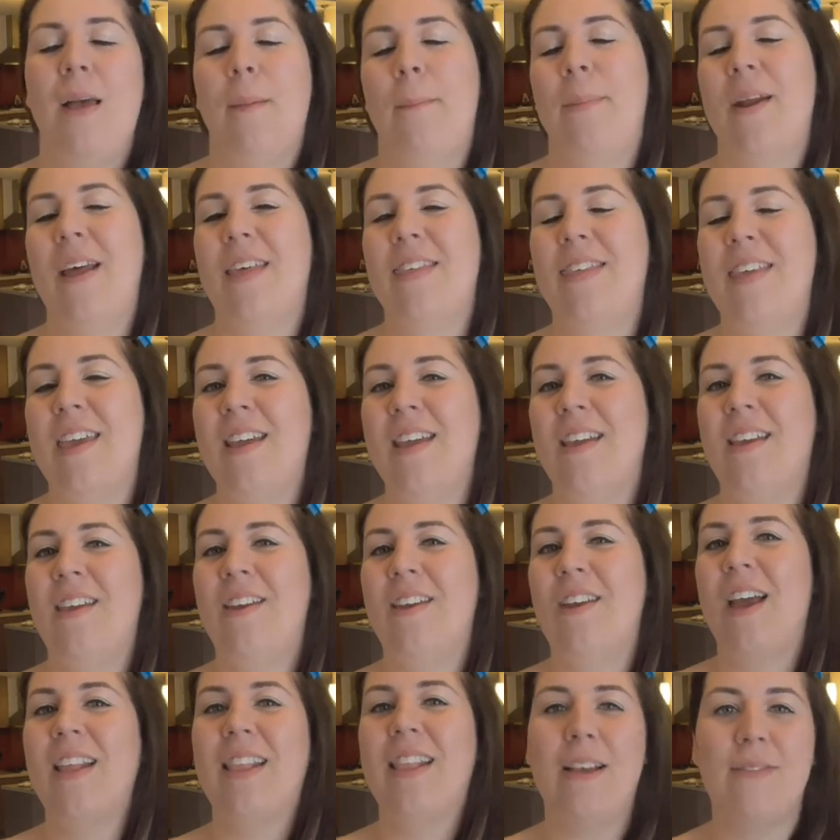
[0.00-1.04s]
But I think, you
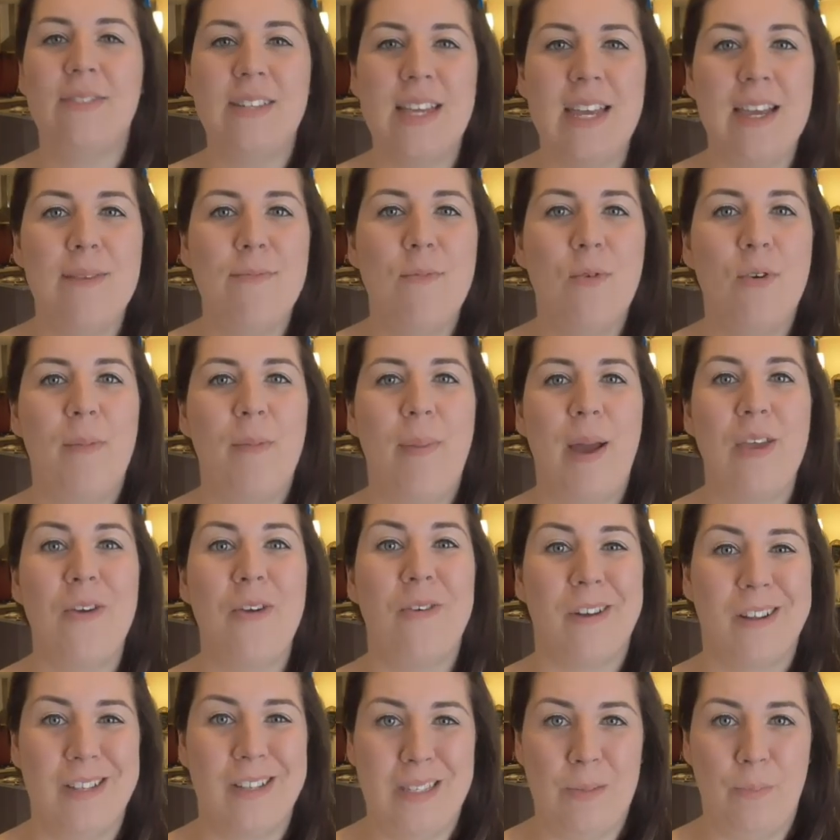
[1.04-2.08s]
know, I'd love to hear more about
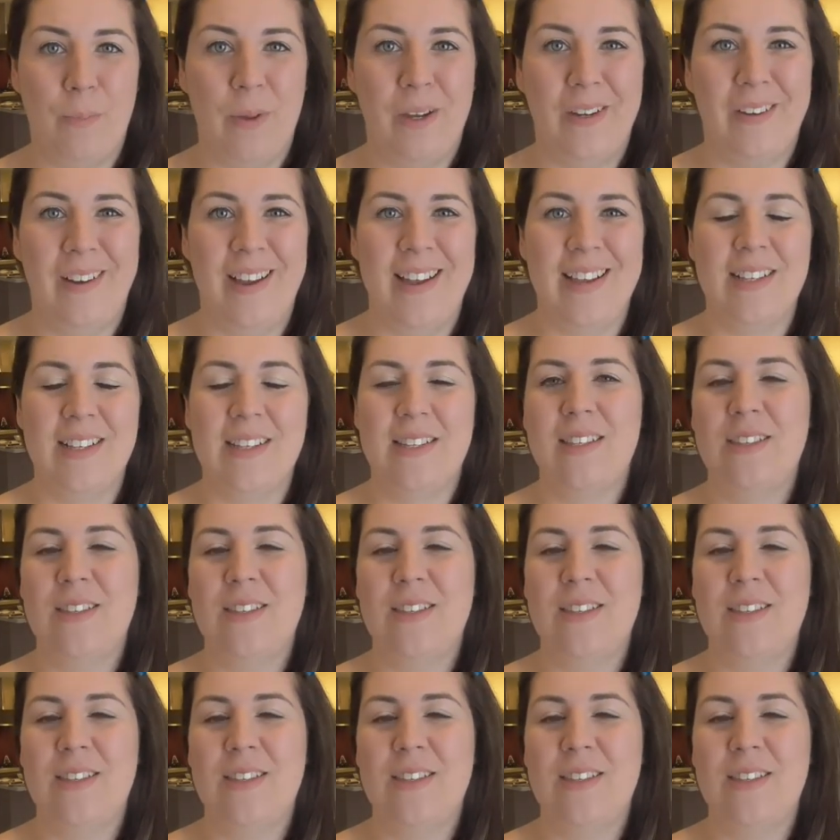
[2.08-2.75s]
your experience.